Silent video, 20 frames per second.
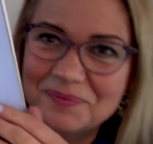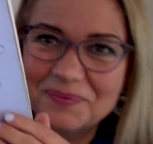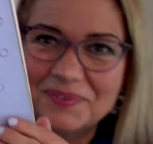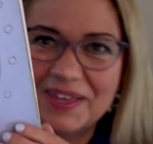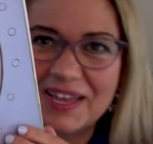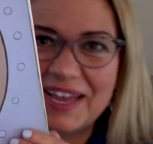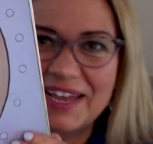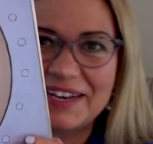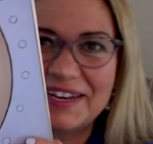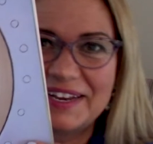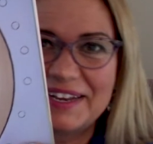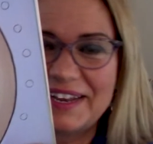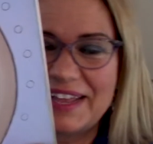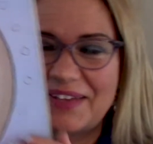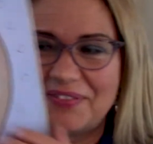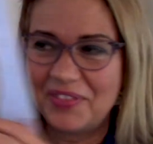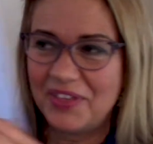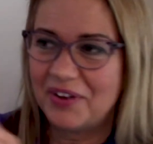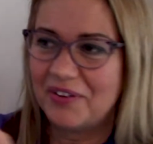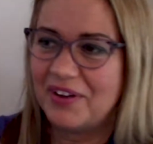hiding
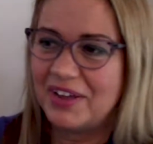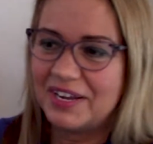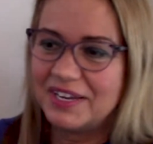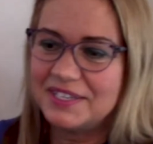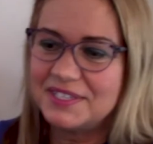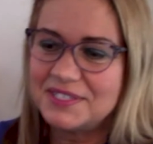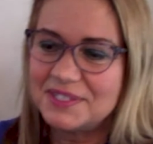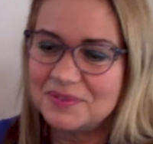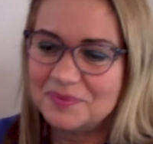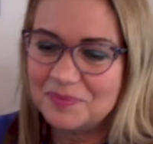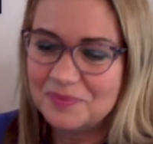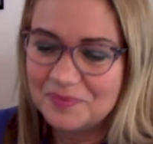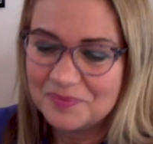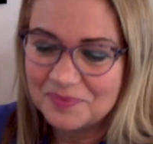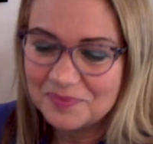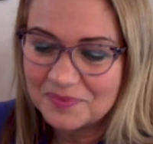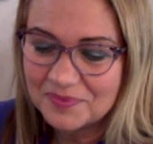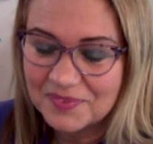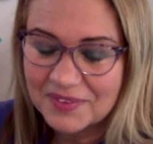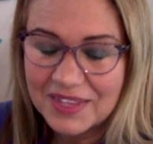down there on us.
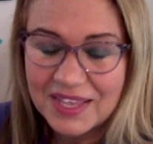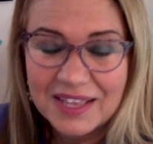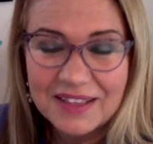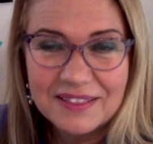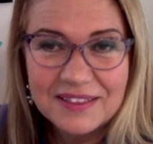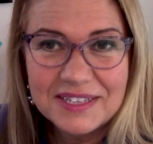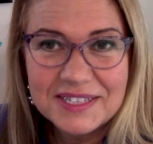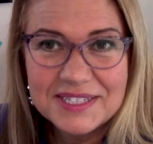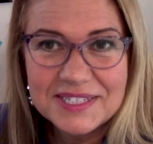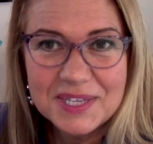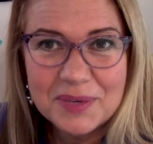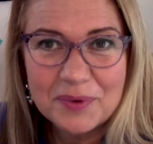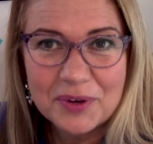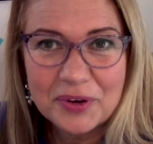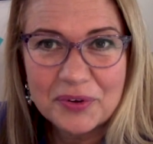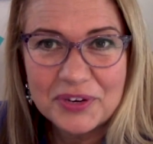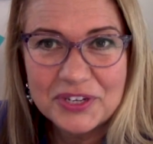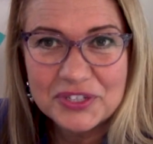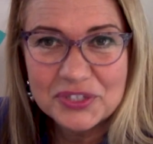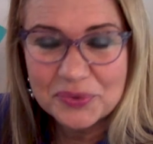Let's see what
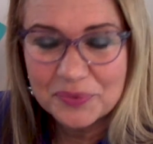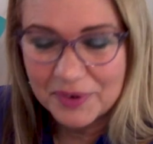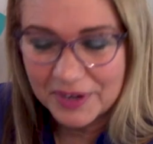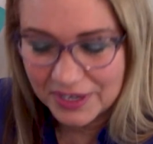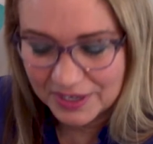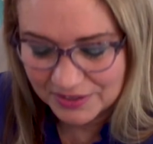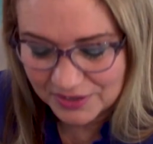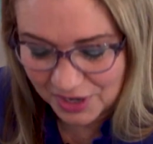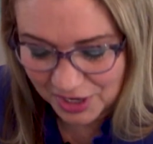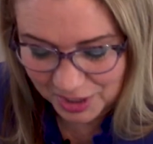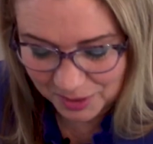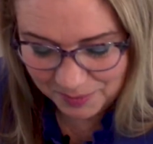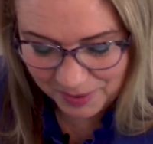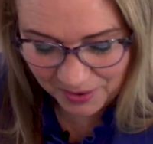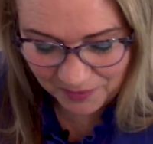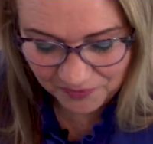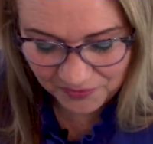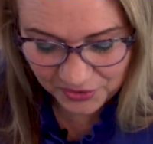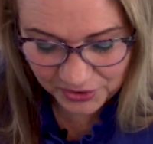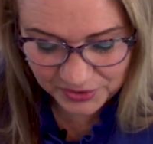creature we're going to talk
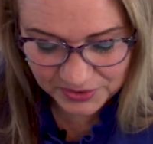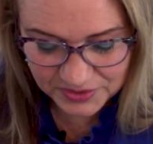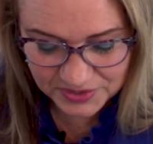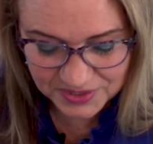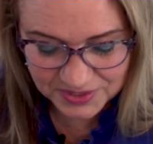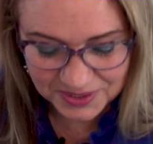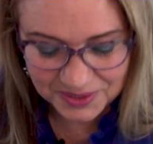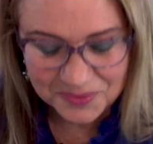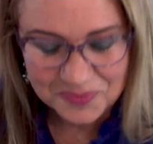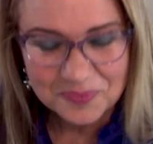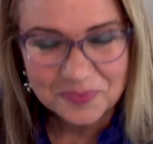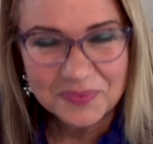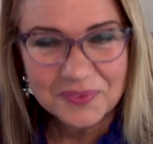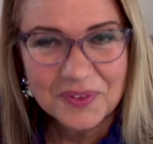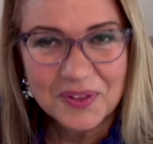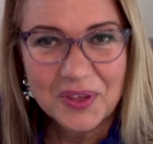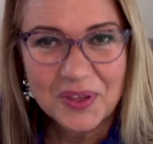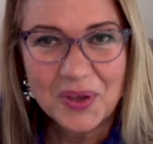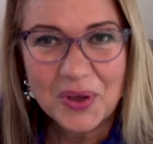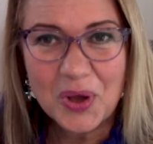about first.
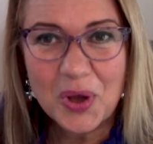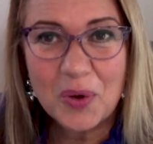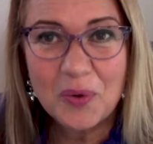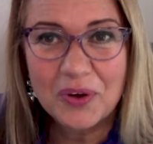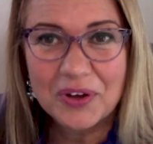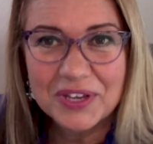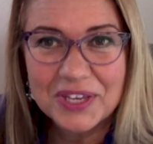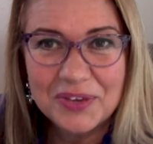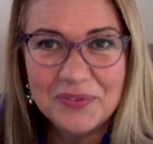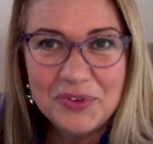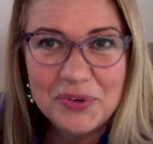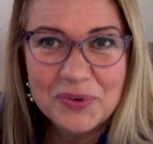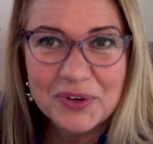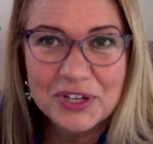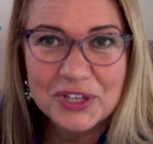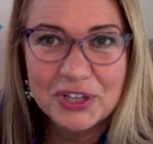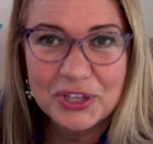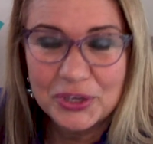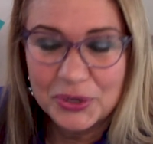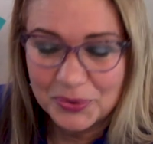Oh, I'll give you a
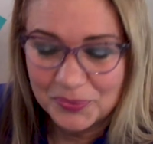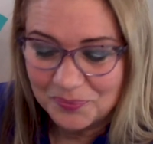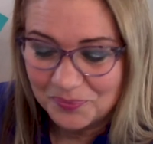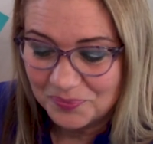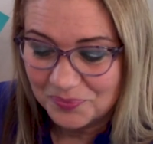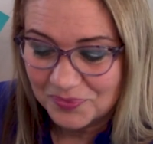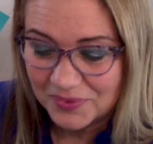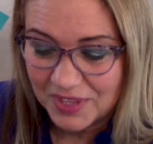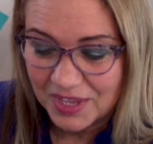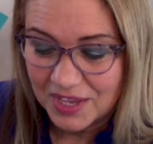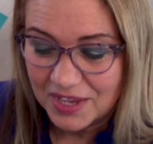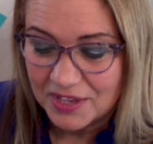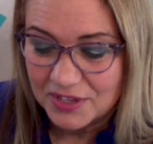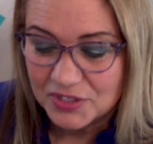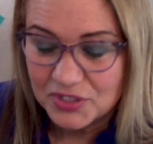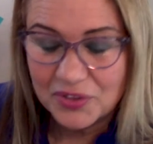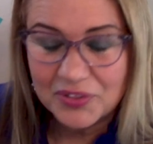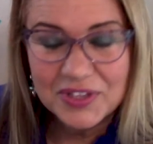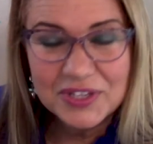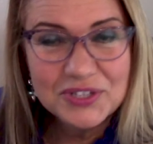clue.
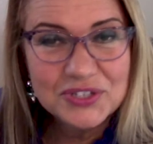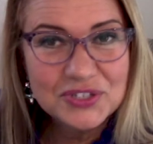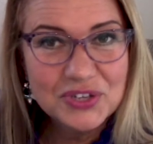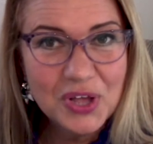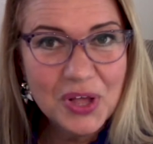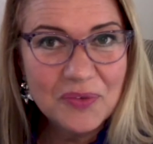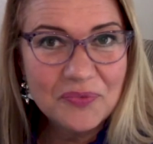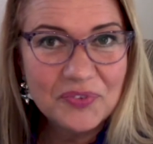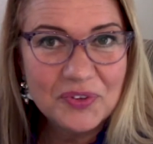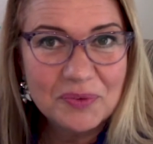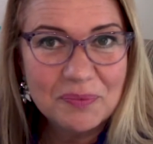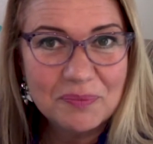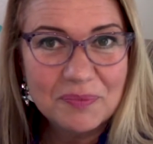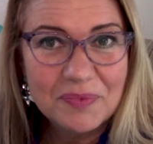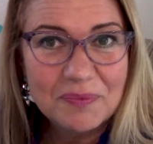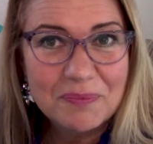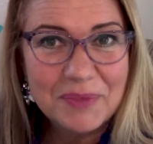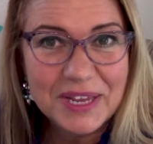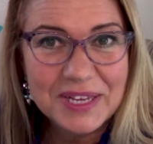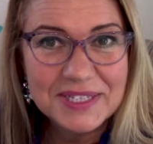So this dolphin
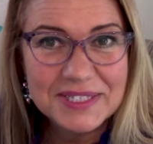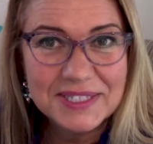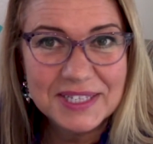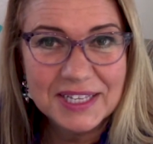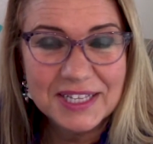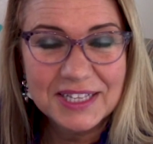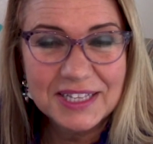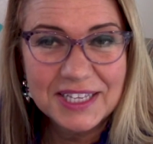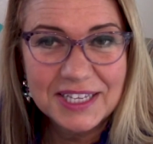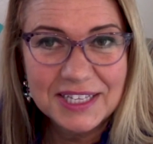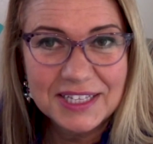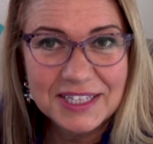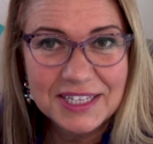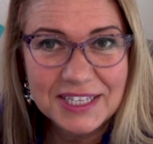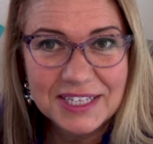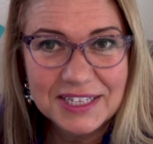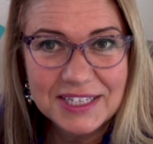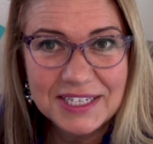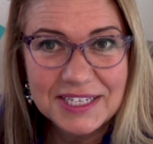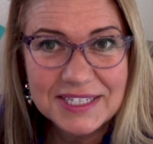makes the click, click,
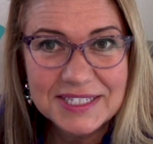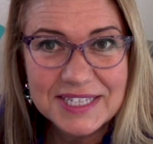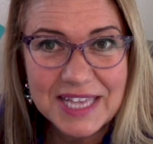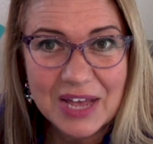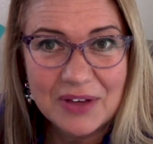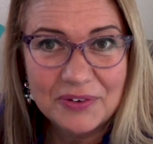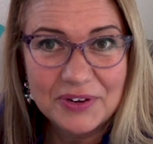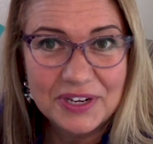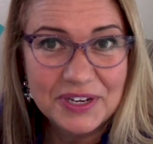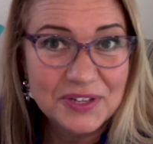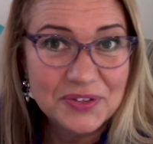click sound and is